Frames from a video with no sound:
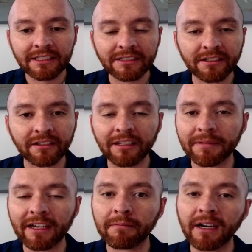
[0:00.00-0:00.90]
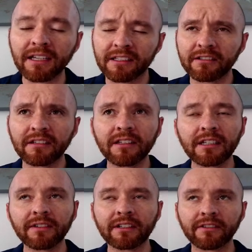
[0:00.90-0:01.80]
So keep that in mind. You could
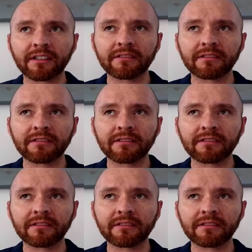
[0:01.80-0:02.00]
think of it